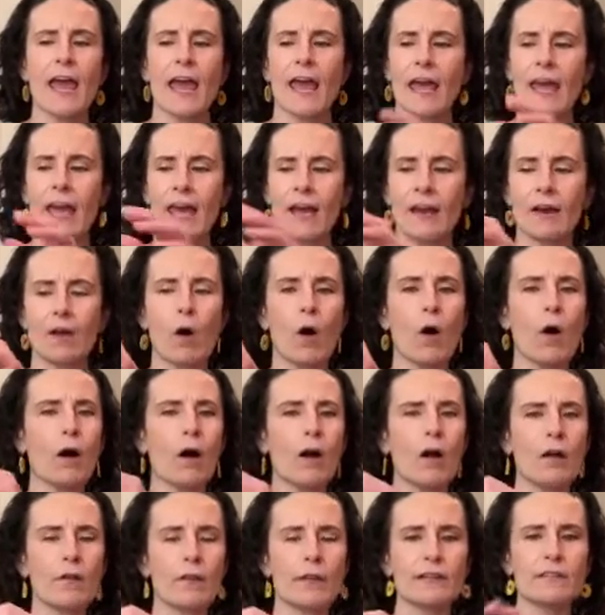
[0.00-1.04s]
and
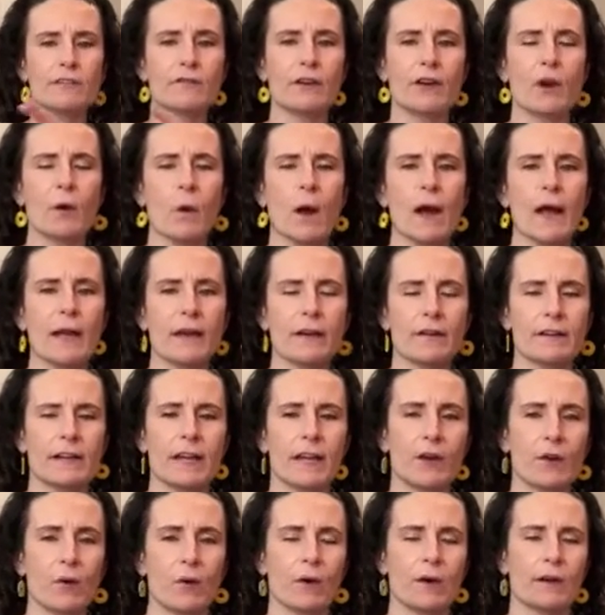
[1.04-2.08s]
all that's required
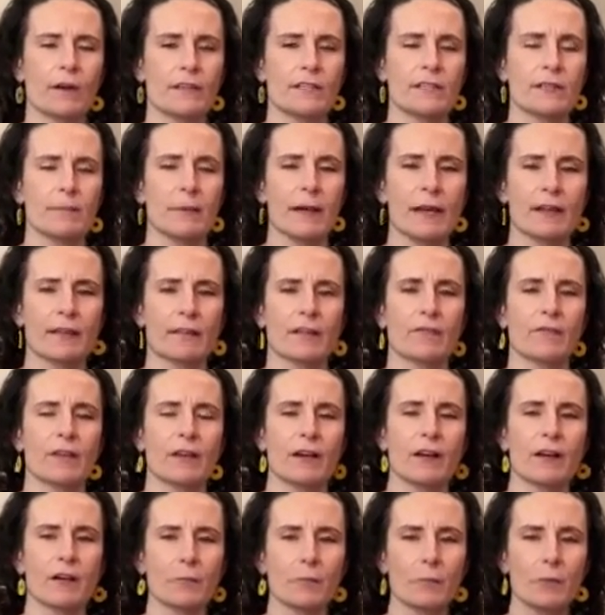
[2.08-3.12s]
in order to make the
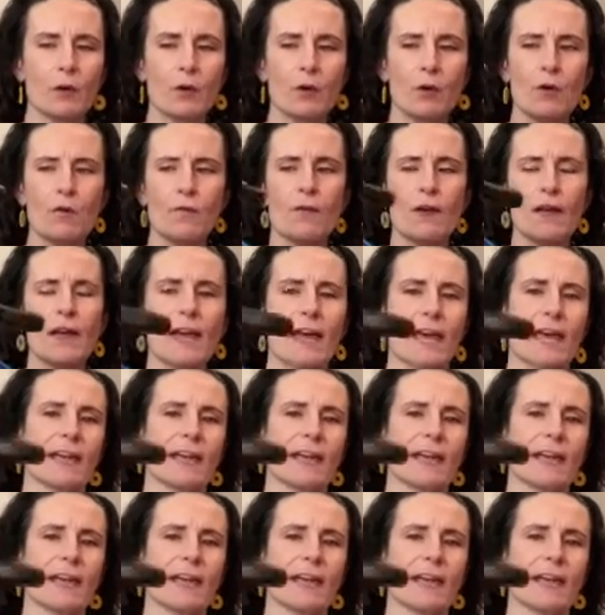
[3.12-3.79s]
vehicle move